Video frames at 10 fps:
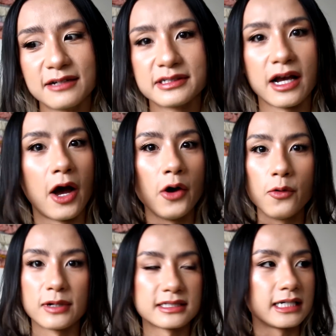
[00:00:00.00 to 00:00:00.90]
was like, oh,
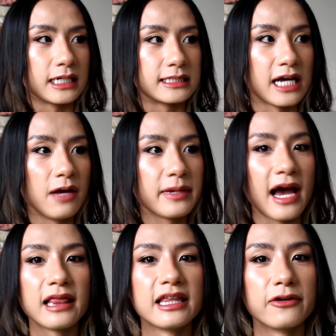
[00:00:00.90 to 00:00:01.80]
what's he gonna tell me?
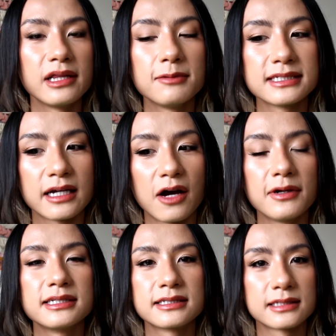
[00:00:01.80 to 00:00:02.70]
I literally was like, oh,
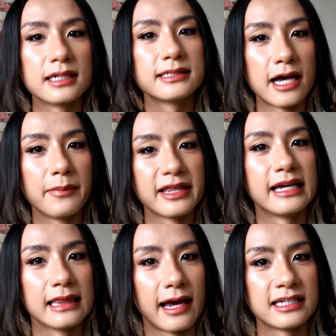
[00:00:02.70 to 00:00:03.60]
he's gonna tell me that
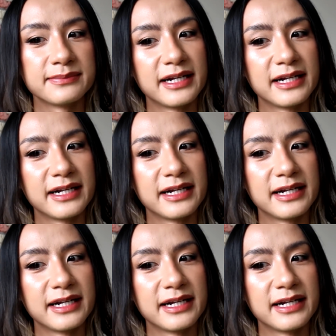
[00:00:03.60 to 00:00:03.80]
he likes me.